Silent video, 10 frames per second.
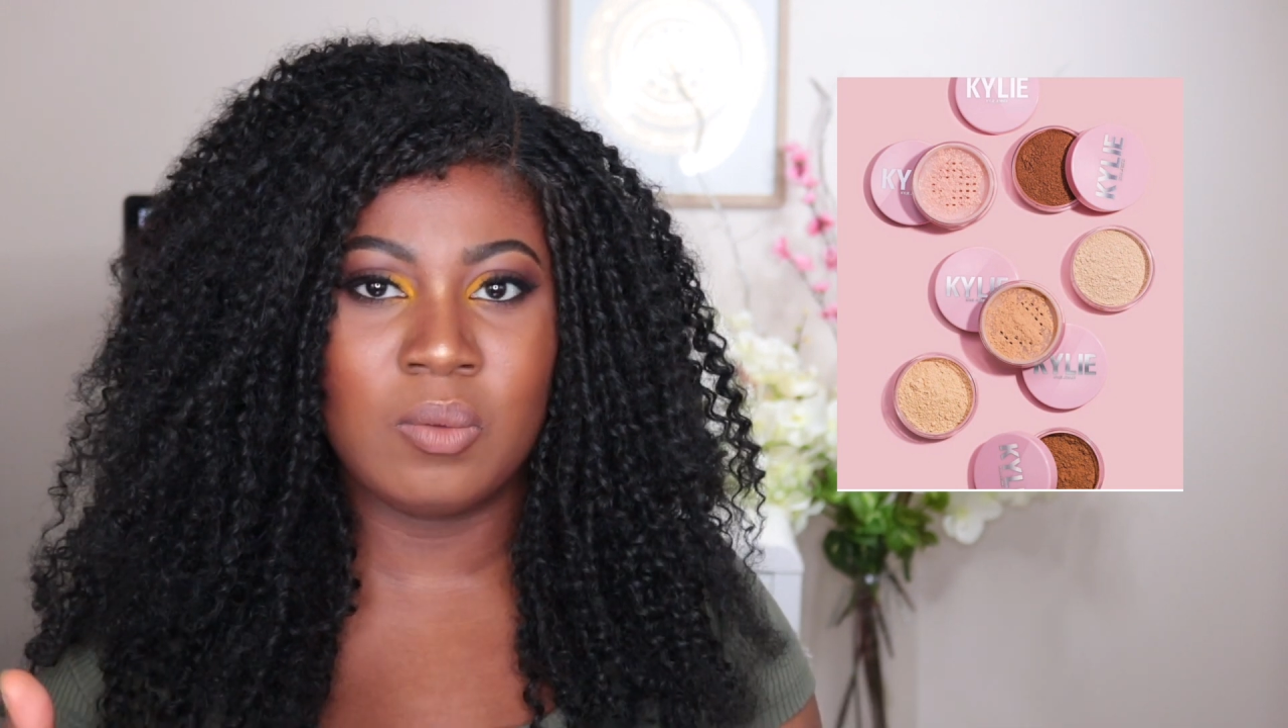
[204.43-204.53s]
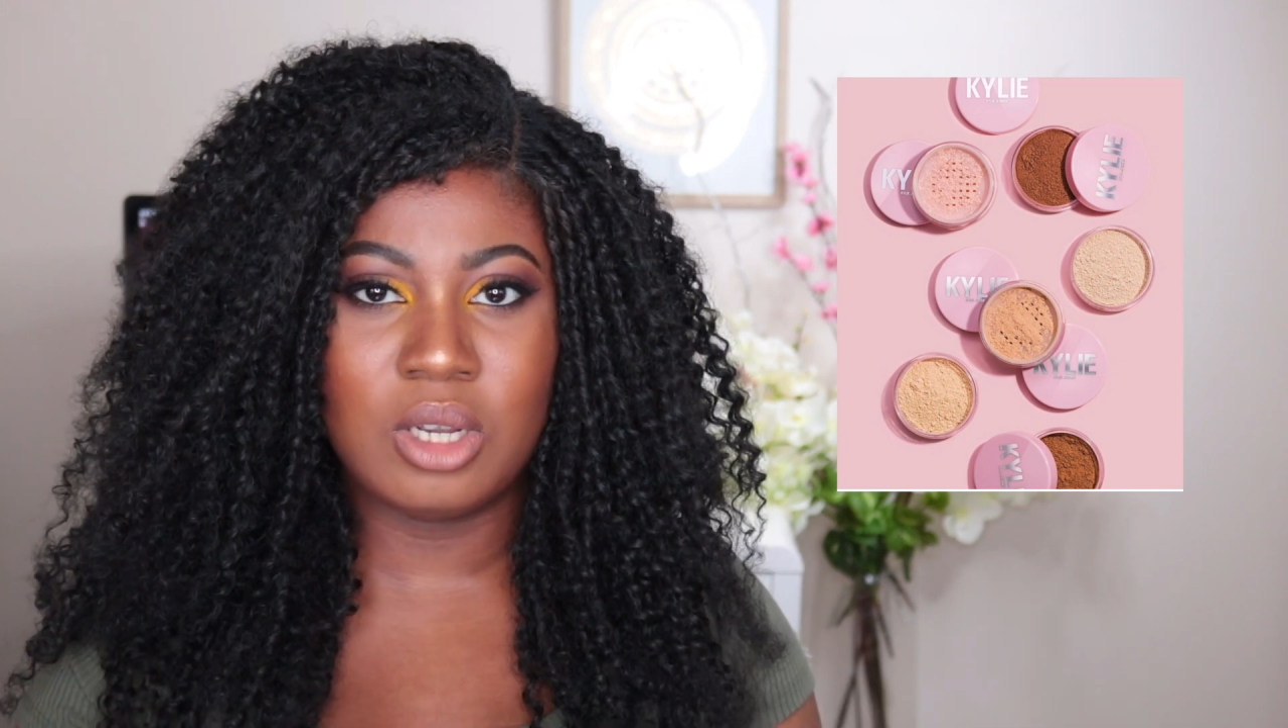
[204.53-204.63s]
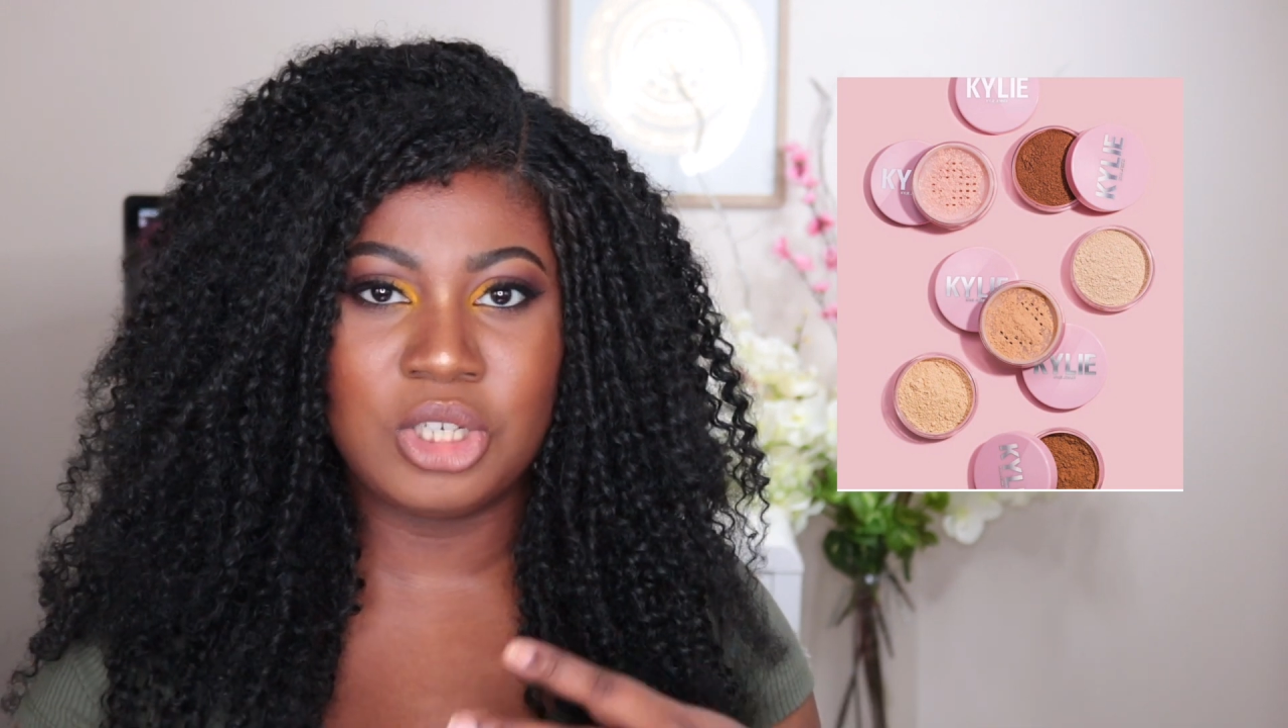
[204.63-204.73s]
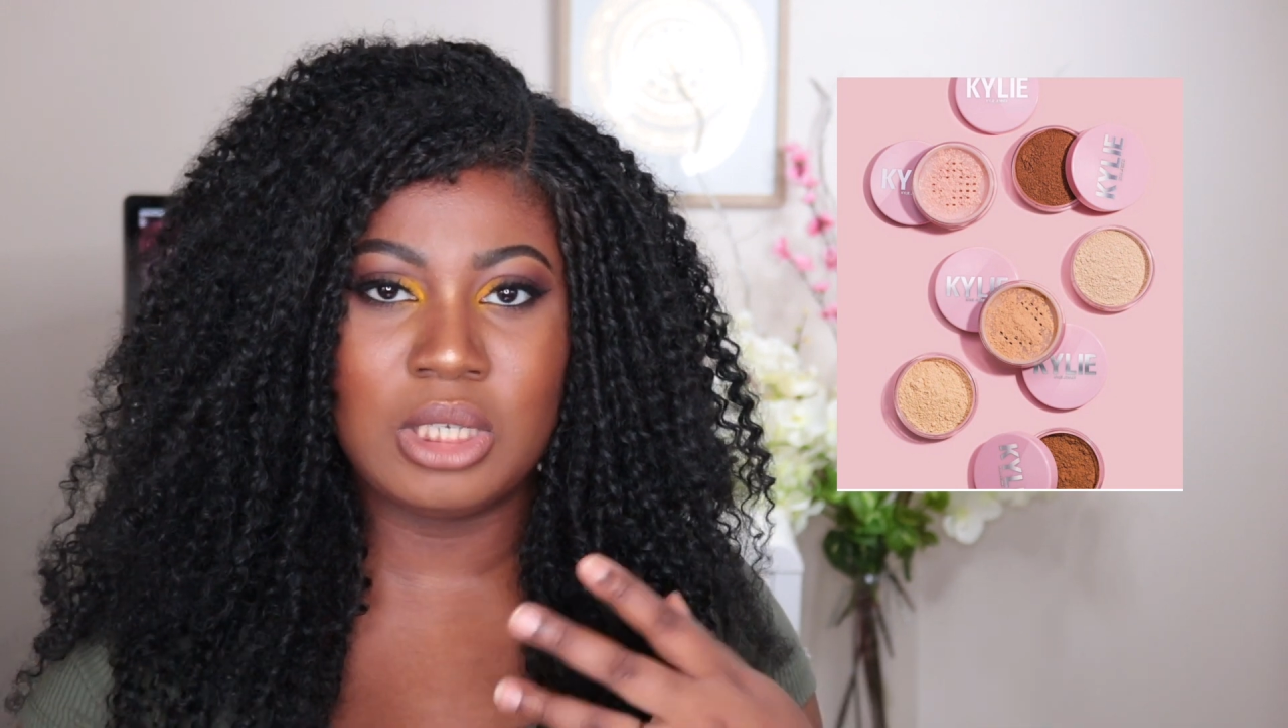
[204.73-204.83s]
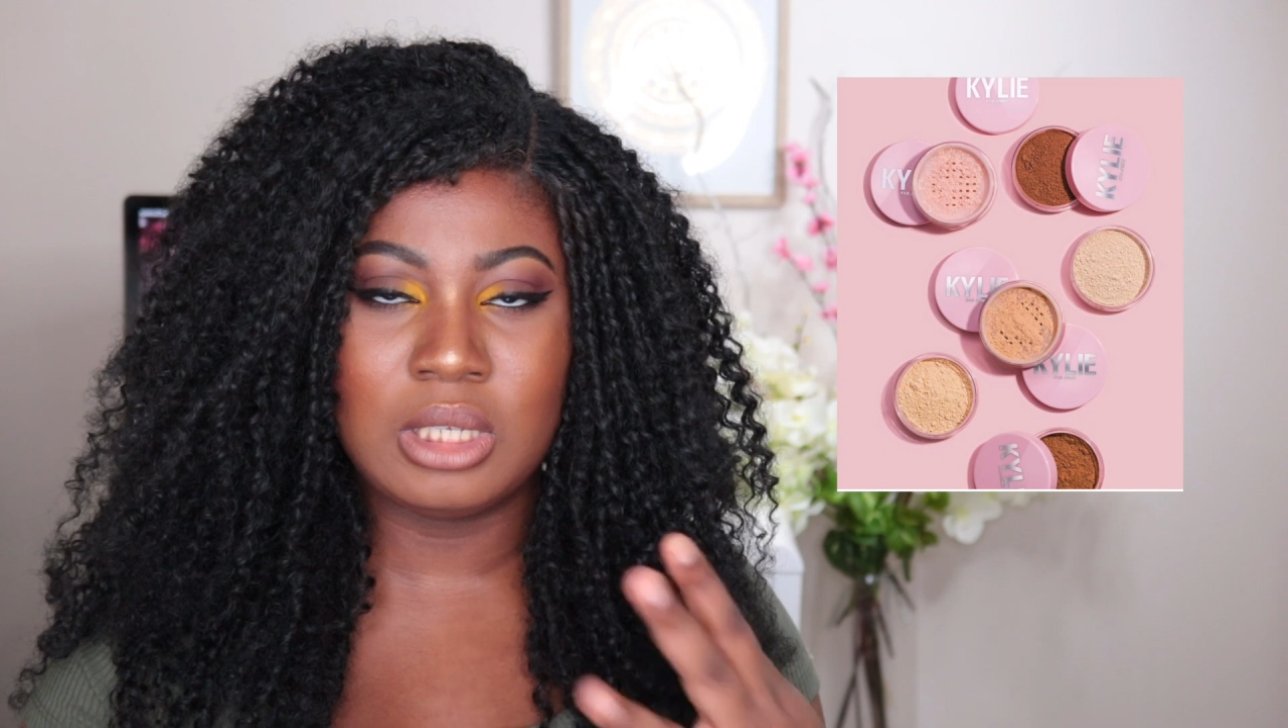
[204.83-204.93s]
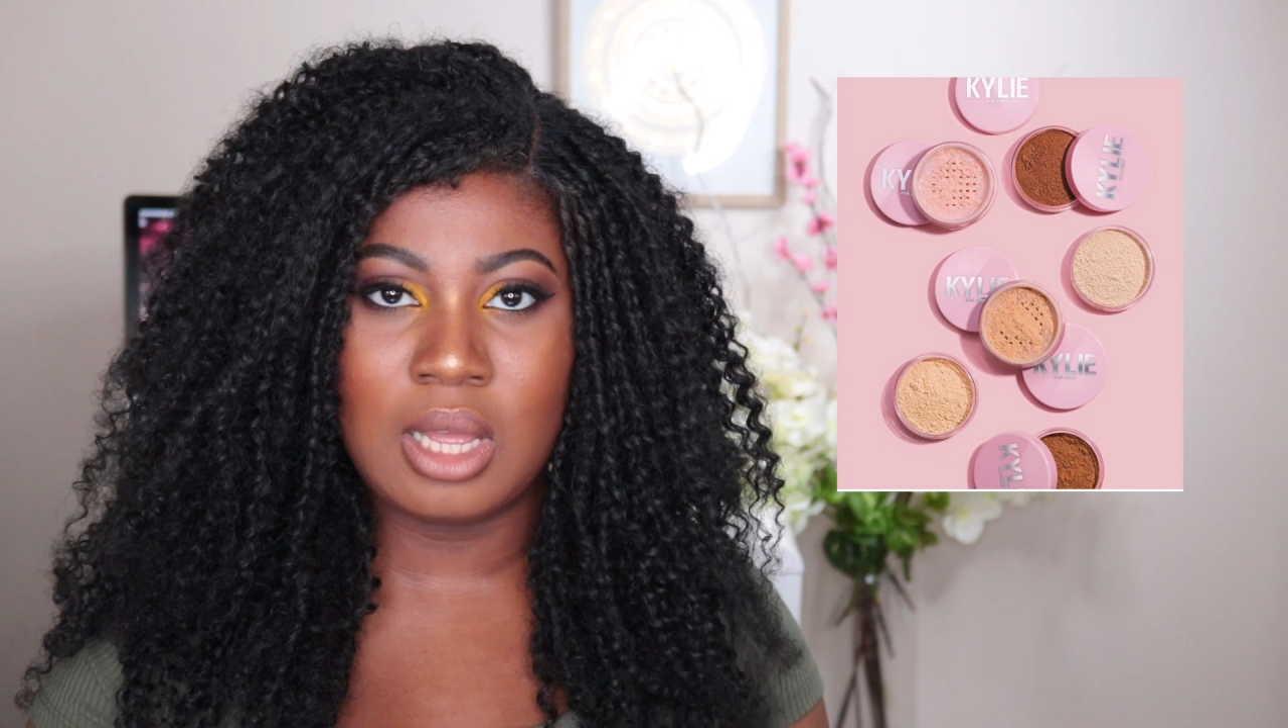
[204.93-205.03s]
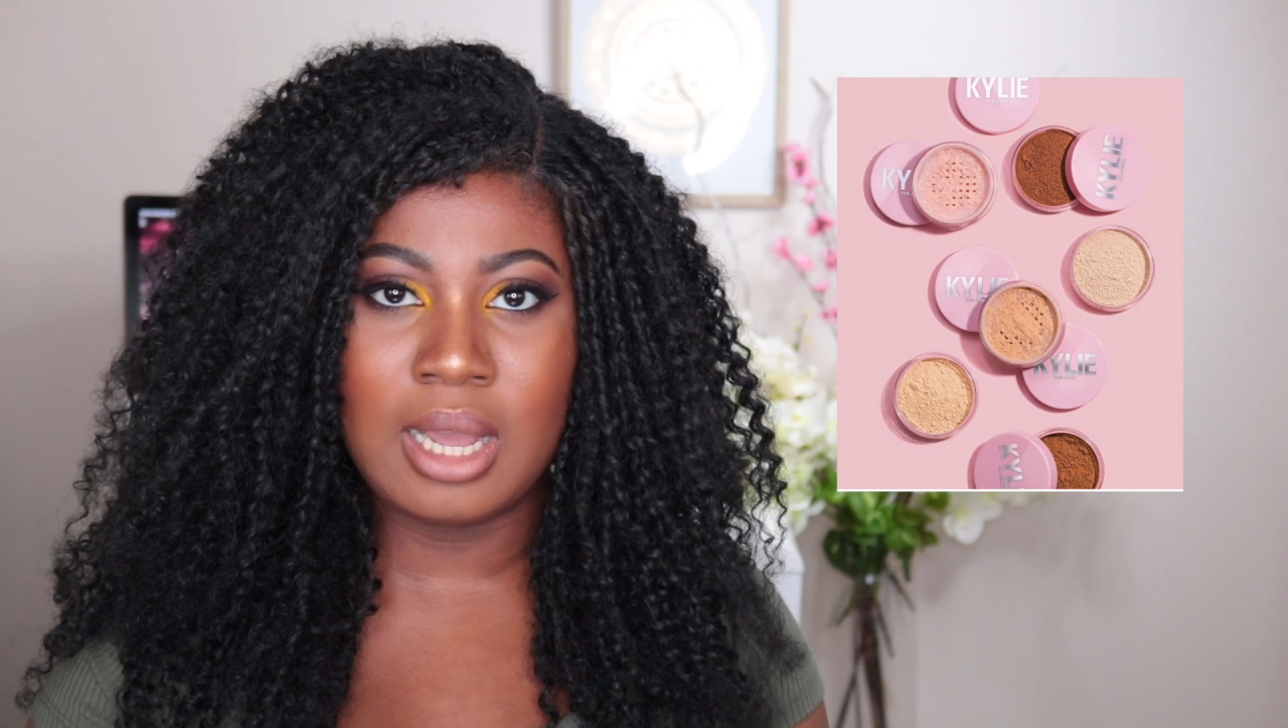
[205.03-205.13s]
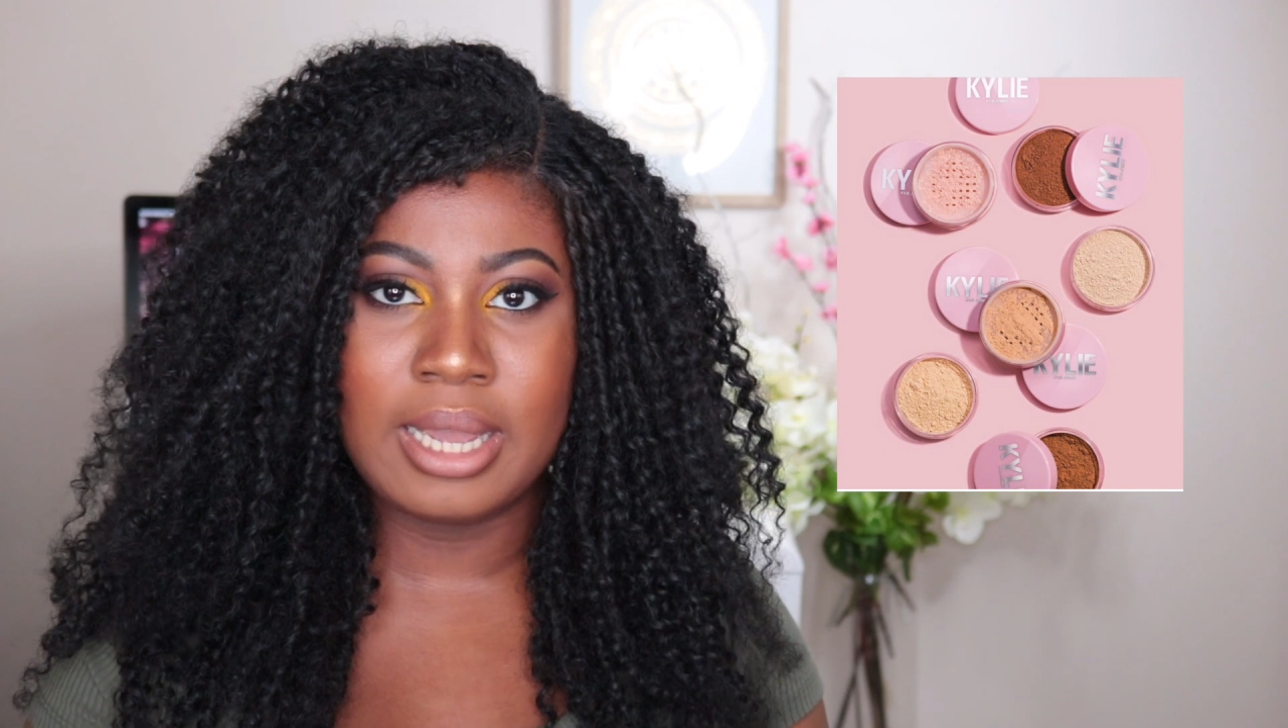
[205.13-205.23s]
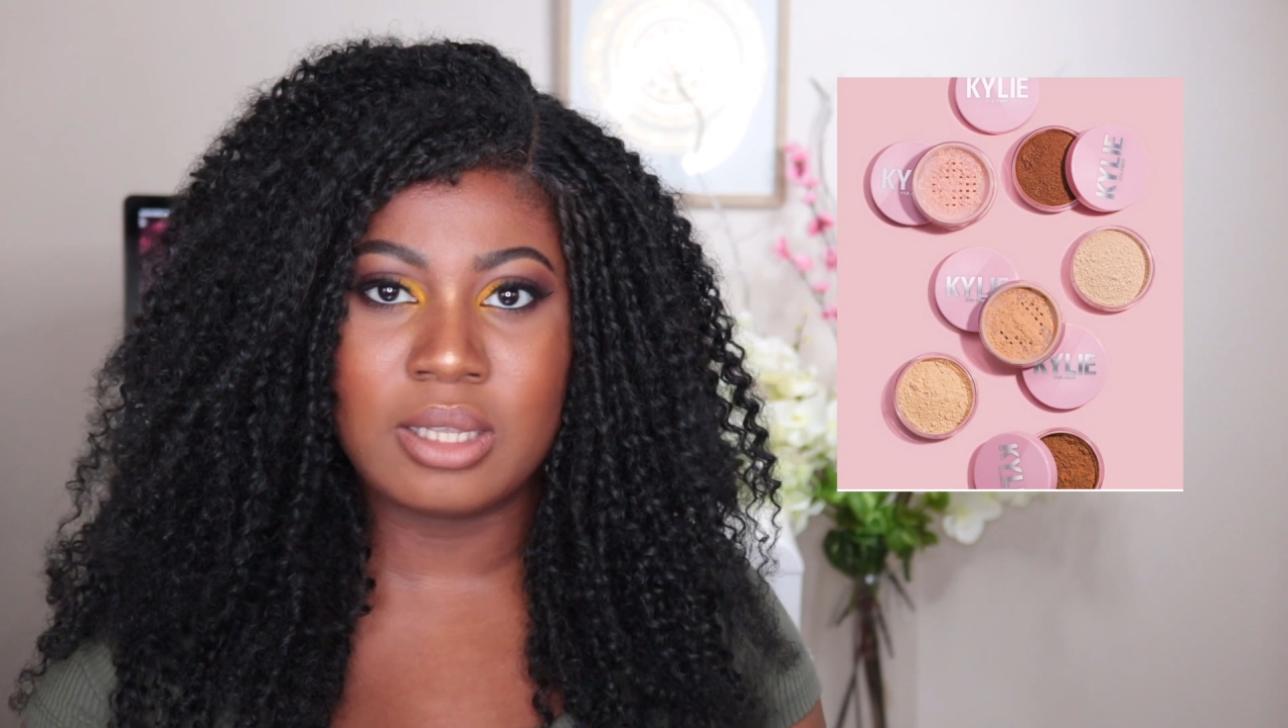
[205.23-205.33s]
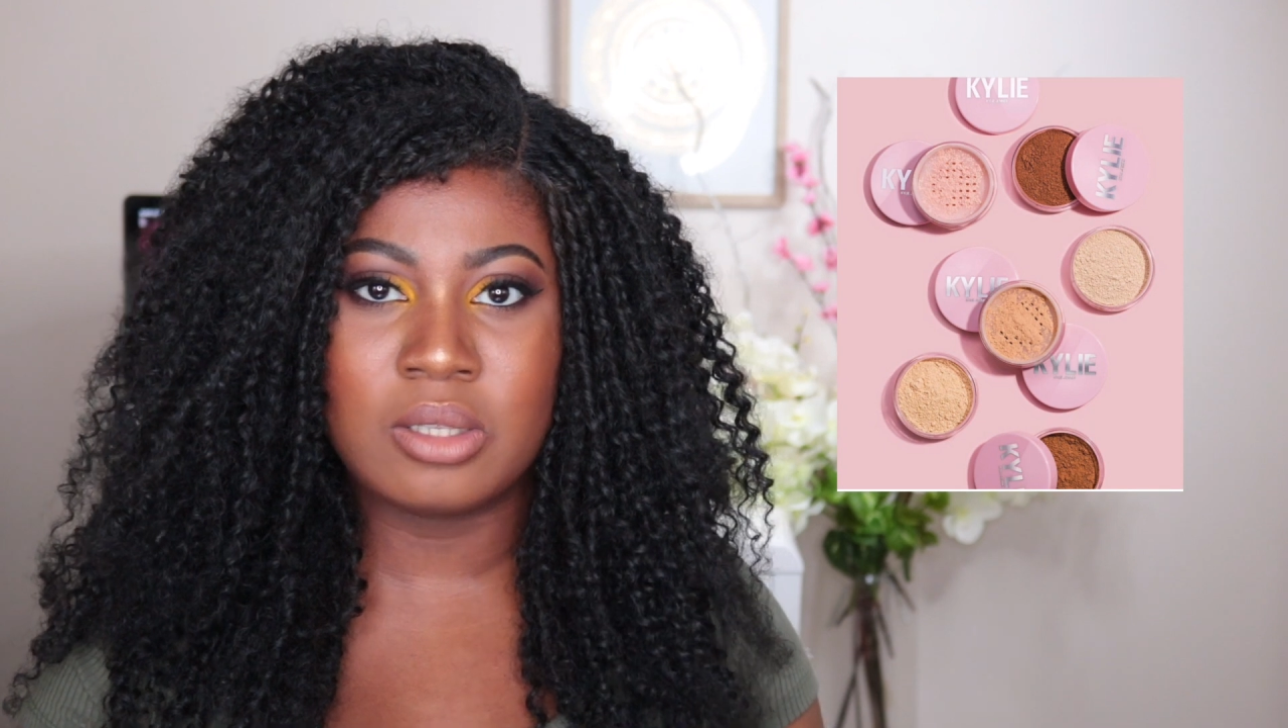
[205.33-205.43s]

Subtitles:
what she liked.